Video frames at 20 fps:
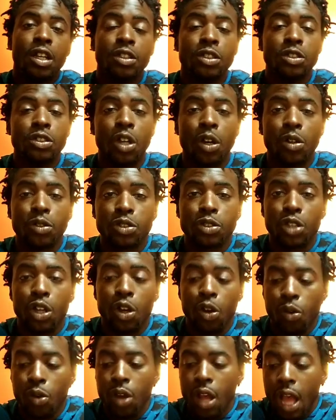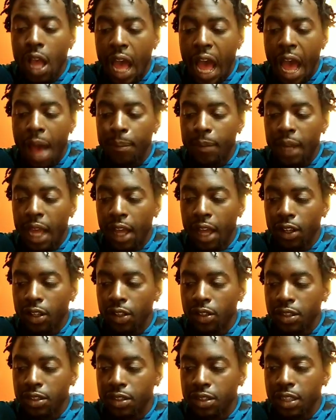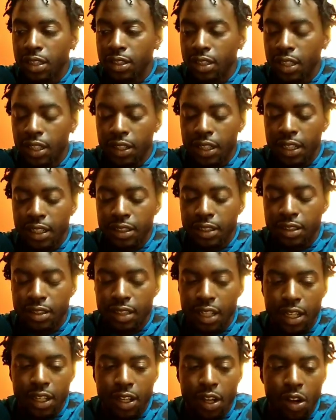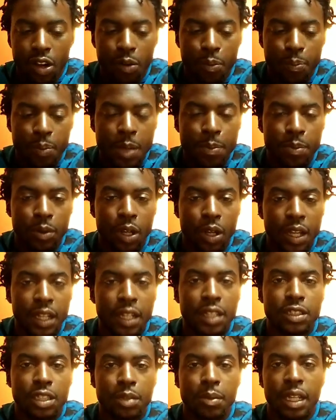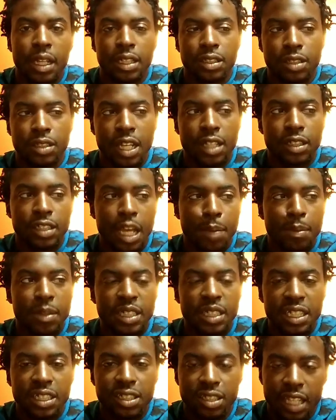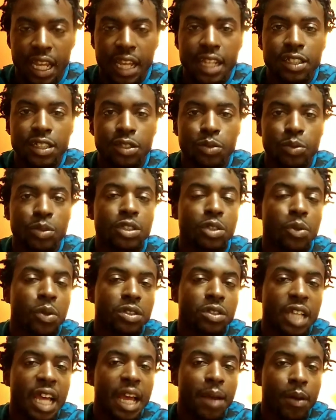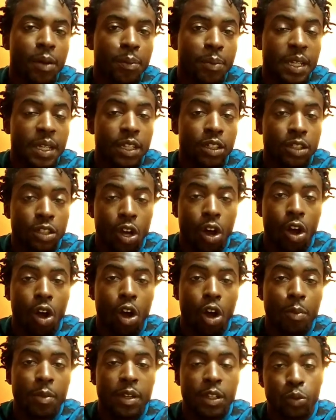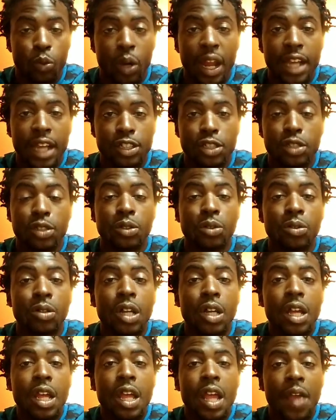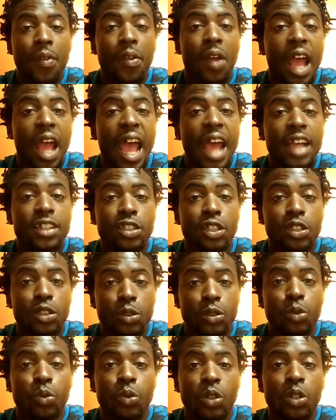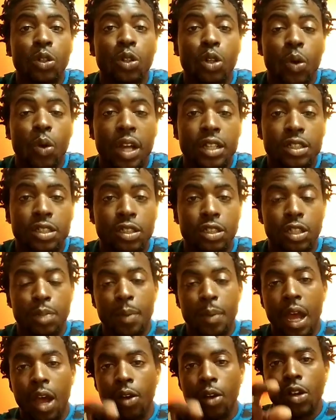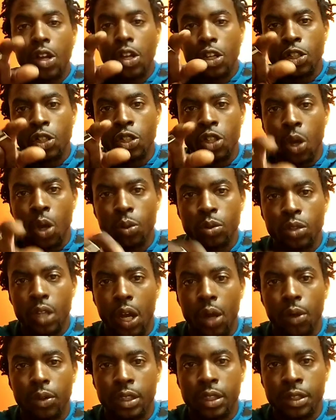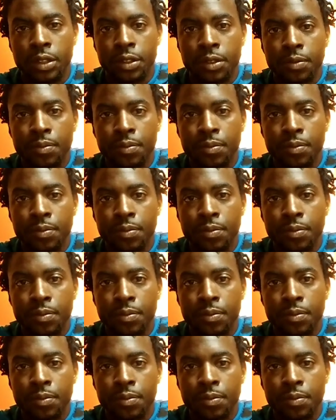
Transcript: You know, so I'm not going to sit there and say, oh, people are innocent. But at the same time, in this case, when someone's being calm and rational and they're asking you real questions about your daughter,